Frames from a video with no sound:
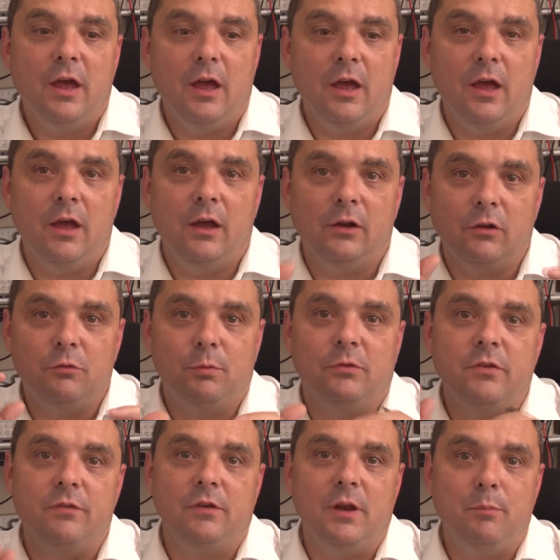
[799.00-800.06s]
And I
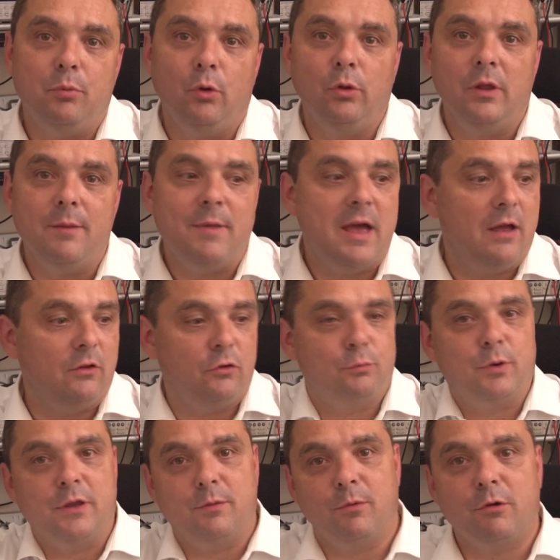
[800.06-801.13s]
specifically pull them out,
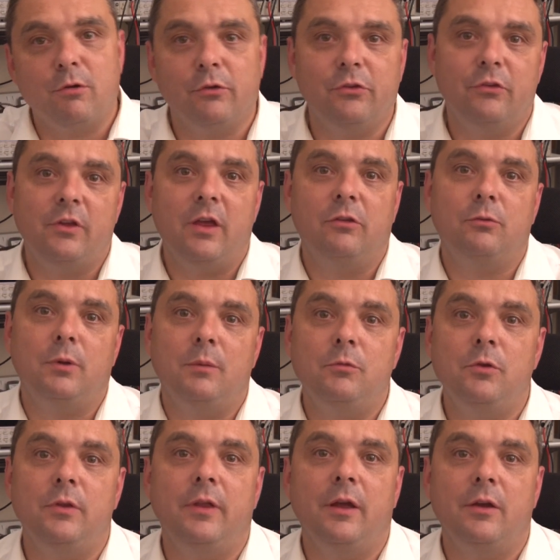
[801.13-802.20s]
spread them across the desk when I'm
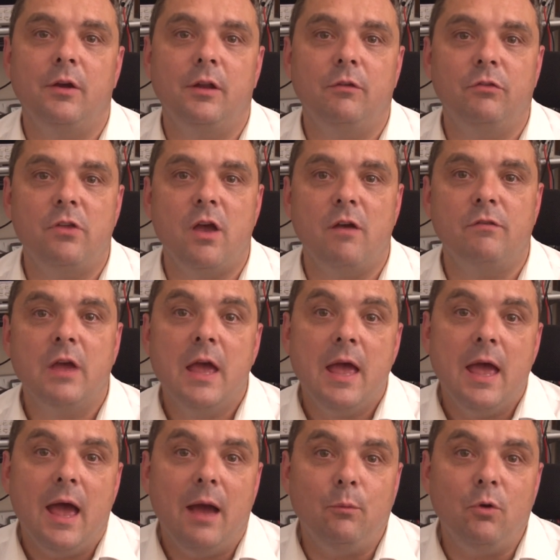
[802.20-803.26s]
doing that kind of
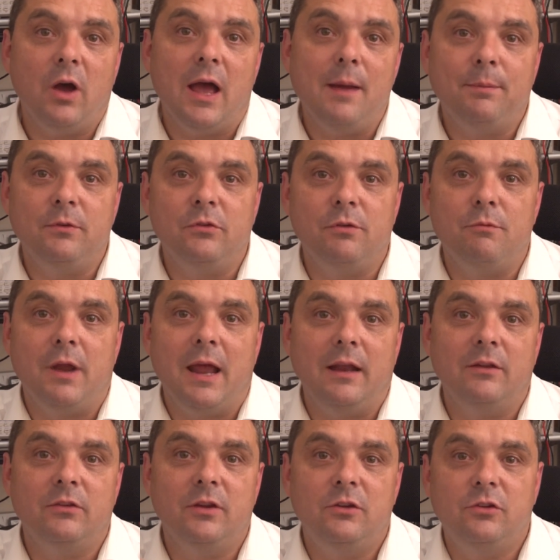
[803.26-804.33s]
stuff. And what happens in
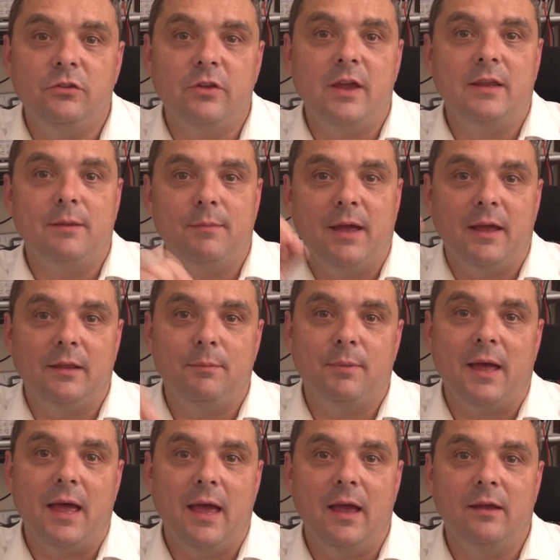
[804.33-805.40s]
reality is you take them out of the
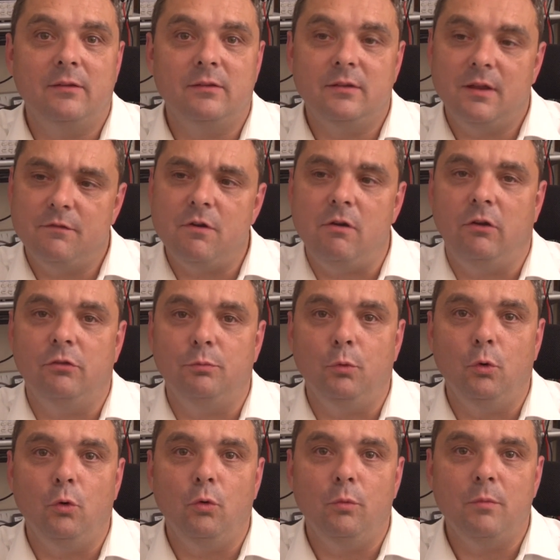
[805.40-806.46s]
bags, and they're very
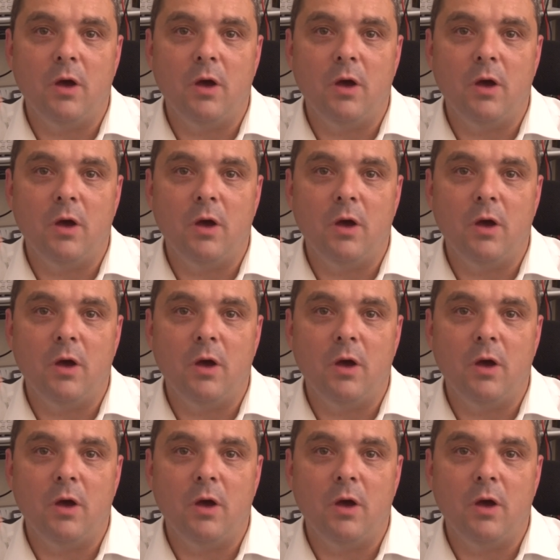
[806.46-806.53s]
small.